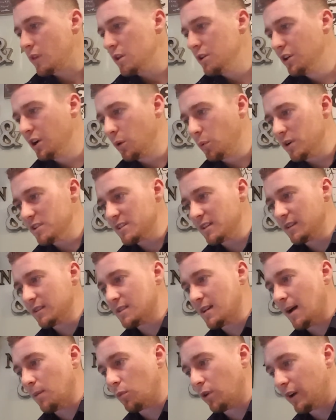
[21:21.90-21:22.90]
what's in the
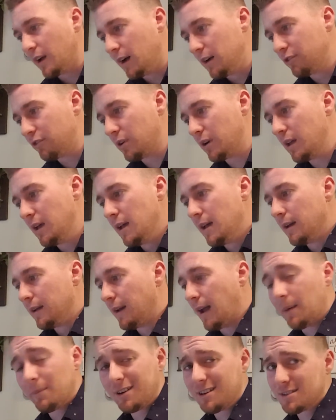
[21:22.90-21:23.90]
top 100,
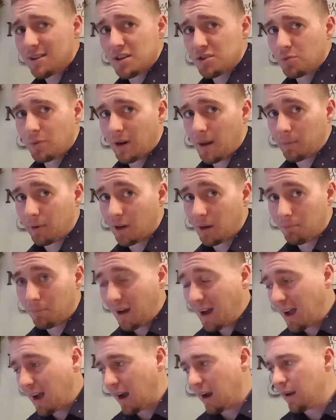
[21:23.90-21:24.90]
not because that's what I'm going to
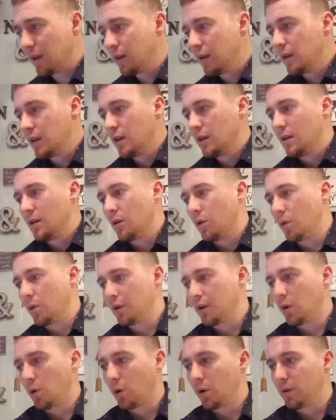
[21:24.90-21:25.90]
buy
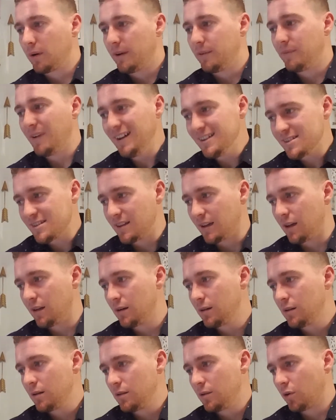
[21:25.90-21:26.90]
or invest
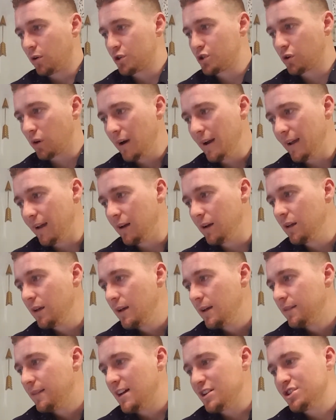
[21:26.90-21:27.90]
in or trade.
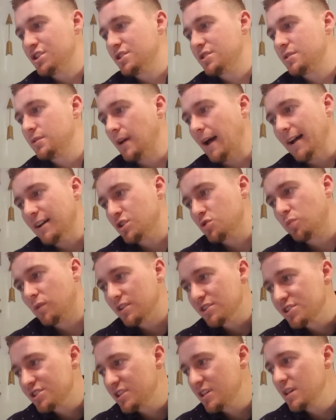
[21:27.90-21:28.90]
That's just, I just
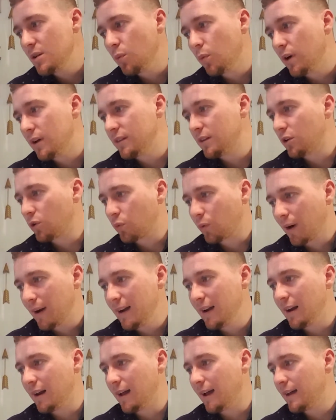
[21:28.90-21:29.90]
want to see what they're
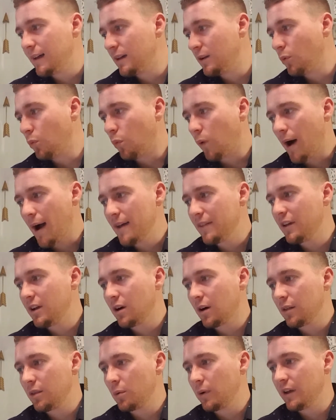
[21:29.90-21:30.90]
rated at and why they
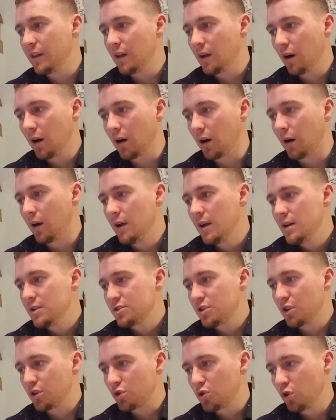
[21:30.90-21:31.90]
are the way they are.
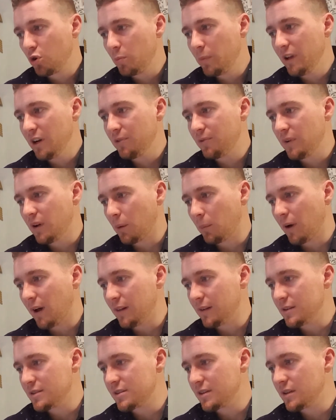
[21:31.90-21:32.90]
So the cool benefit
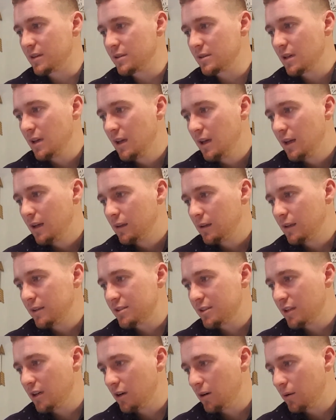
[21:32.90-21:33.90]
about this is,
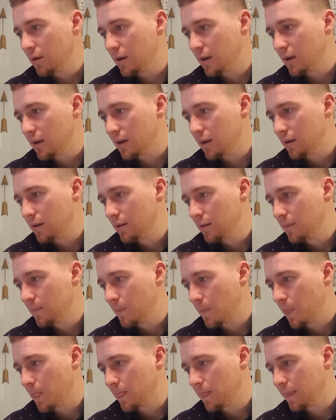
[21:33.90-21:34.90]
let's go
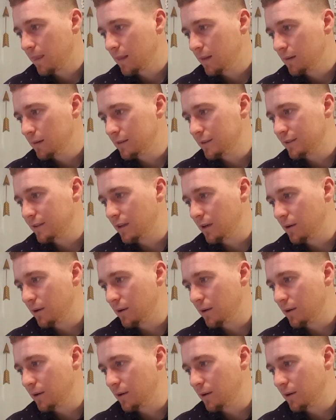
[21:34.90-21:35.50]
like